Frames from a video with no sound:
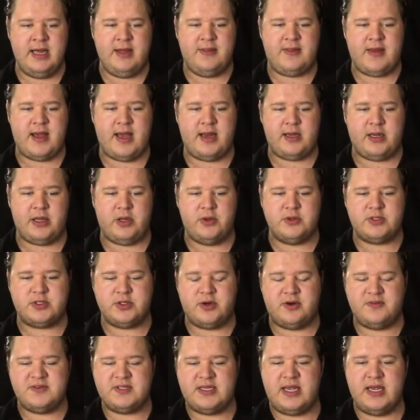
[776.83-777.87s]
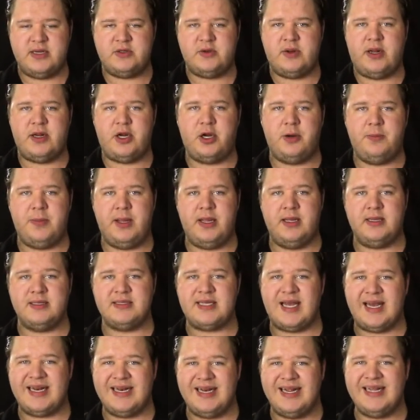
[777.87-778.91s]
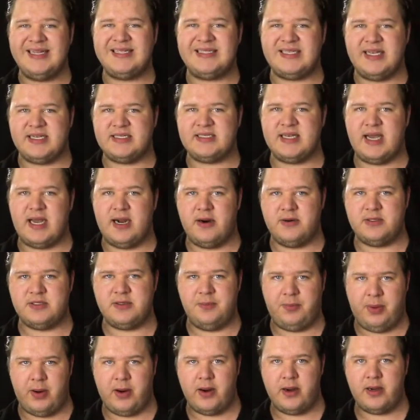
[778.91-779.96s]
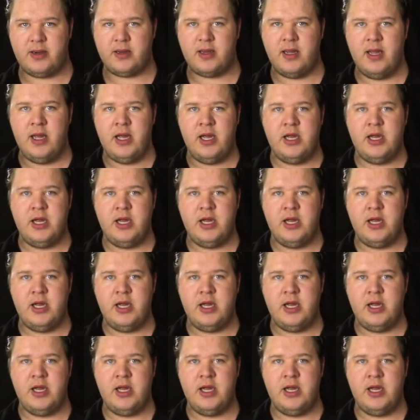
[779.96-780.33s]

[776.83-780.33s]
that you sort of schedule out your meals at least 6 hours apart.